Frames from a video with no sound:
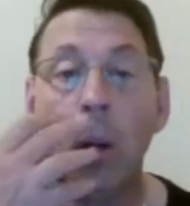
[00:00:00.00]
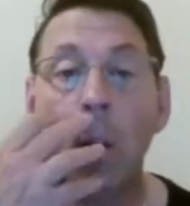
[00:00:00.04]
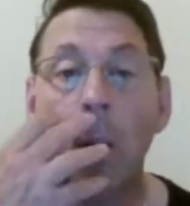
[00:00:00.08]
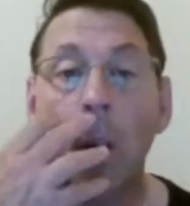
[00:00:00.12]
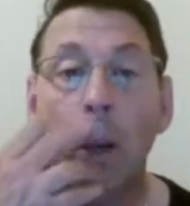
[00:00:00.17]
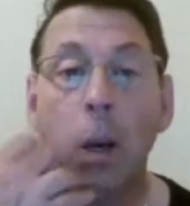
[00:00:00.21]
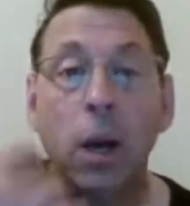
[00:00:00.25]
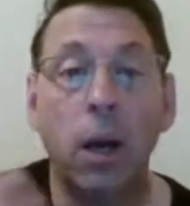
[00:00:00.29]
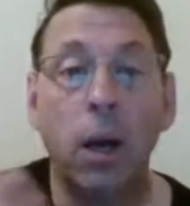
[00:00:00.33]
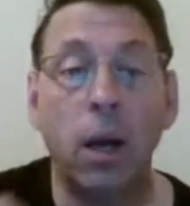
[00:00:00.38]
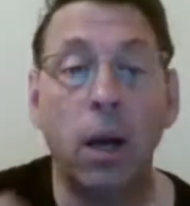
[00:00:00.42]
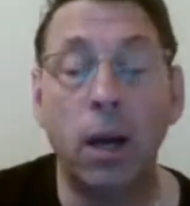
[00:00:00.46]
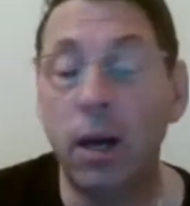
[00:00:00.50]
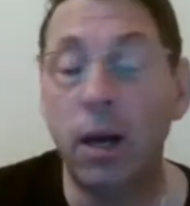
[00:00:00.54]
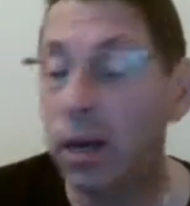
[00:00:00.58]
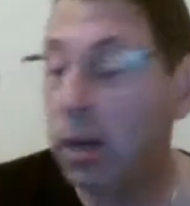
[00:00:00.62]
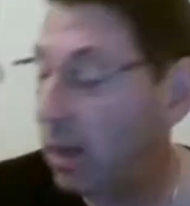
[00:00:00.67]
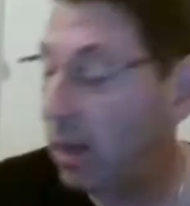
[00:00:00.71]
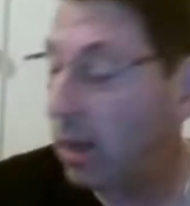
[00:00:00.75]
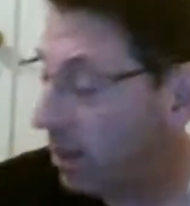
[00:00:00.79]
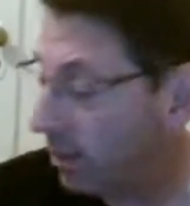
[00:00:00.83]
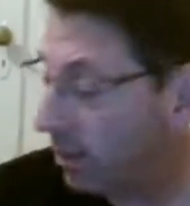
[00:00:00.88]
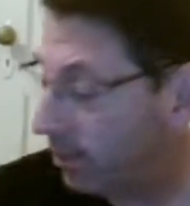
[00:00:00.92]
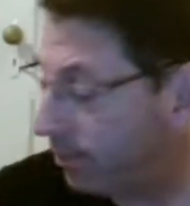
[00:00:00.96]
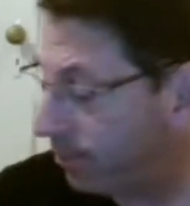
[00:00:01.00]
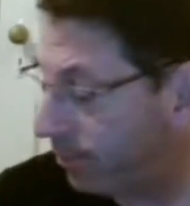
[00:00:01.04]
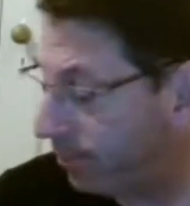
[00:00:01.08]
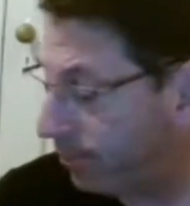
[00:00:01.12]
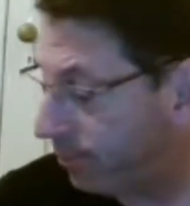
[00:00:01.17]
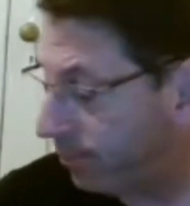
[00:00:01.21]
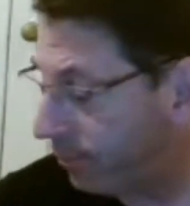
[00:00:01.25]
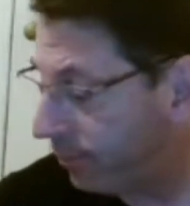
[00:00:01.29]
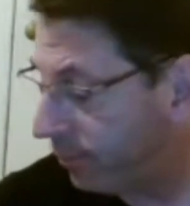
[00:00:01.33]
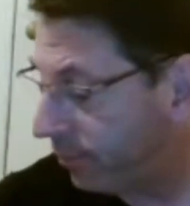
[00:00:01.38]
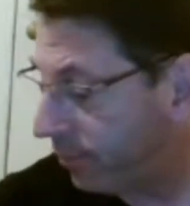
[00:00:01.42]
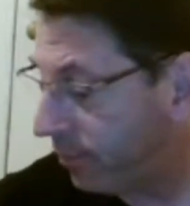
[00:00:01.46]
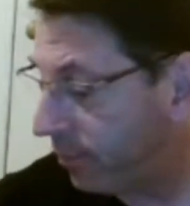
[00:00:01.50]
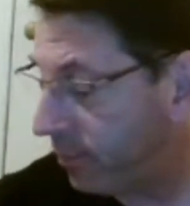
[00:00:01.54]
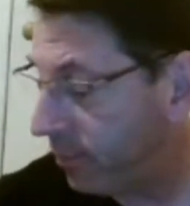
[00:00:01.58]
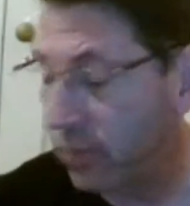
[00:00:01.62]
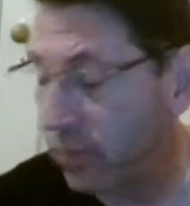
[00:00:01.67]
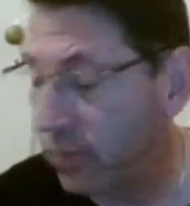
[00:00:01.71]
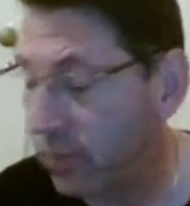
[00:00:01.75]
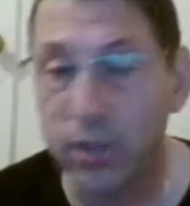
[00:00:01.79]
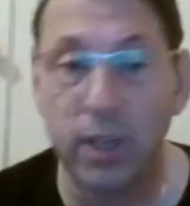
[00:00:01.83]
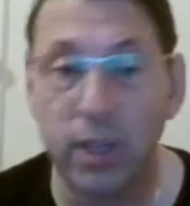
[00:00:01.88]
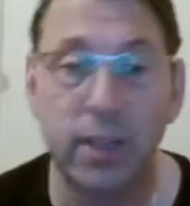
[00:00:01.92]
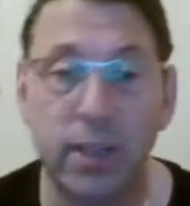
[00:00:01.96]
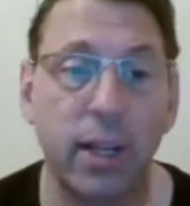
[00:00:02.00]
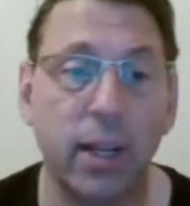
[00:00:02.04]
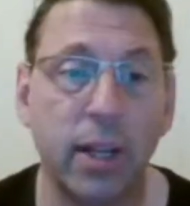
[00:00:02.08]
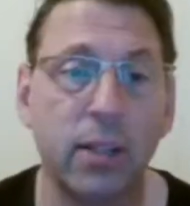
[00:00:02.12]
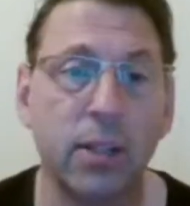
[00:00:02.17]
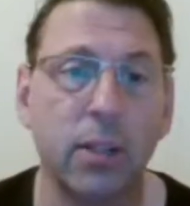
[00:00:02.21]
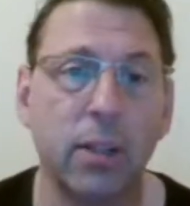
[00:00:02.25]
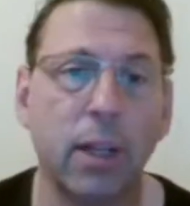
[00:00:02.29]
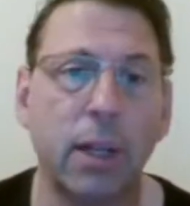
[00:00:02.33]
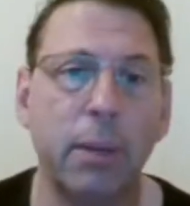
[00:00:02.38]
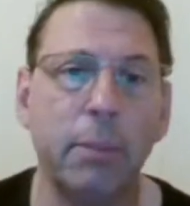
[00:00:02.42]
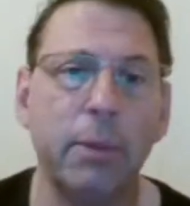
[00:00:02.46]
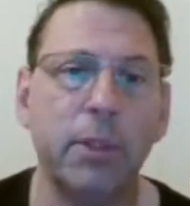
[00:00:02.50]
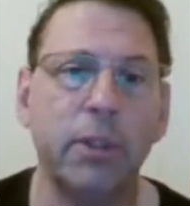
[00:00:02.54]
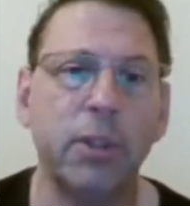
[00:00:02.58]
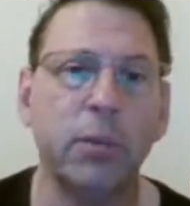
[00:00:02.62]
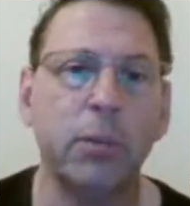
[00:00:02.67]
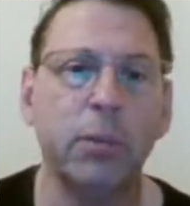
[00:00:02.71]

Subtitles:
Zdes claiming she was kidnapped in Canada.